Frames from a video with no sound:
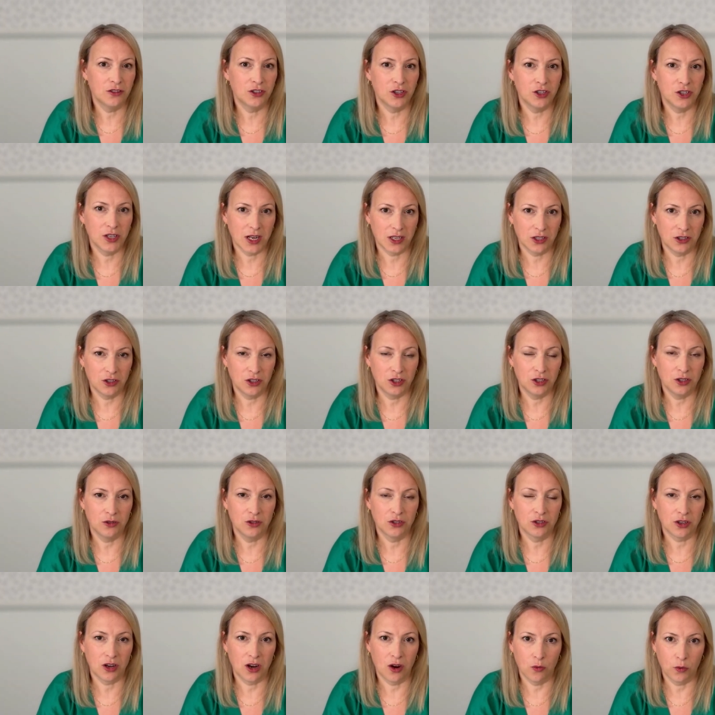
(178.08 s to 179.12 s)
suggest you
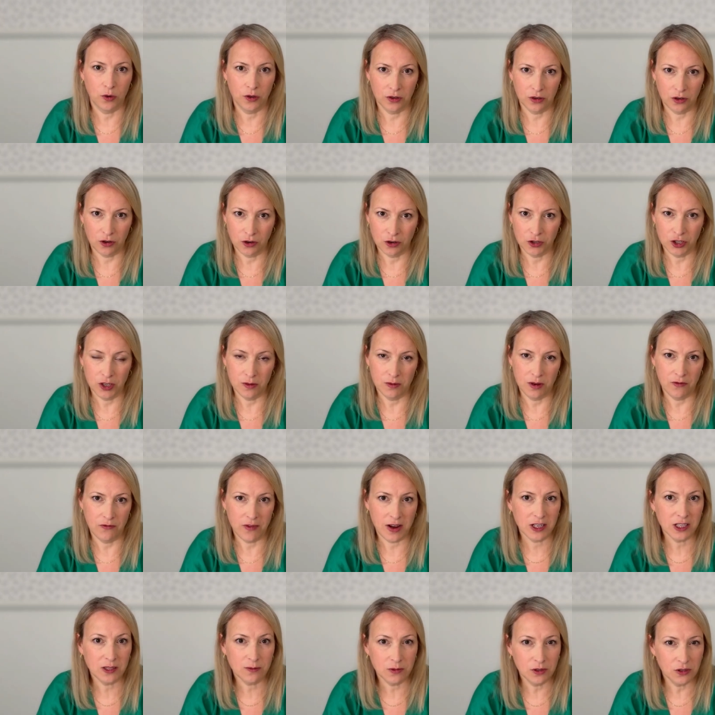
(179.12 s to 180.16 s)
start with a long-term
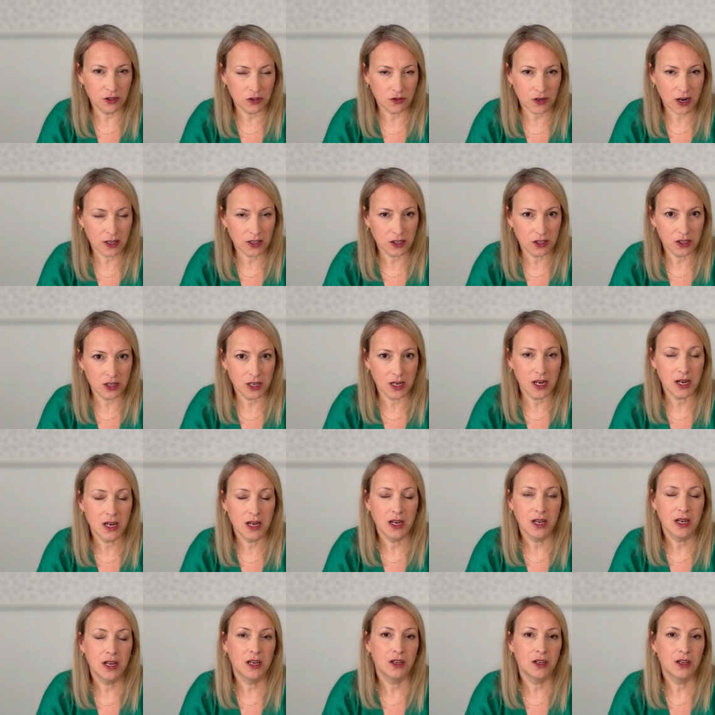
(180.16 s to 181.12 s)
investment strategy,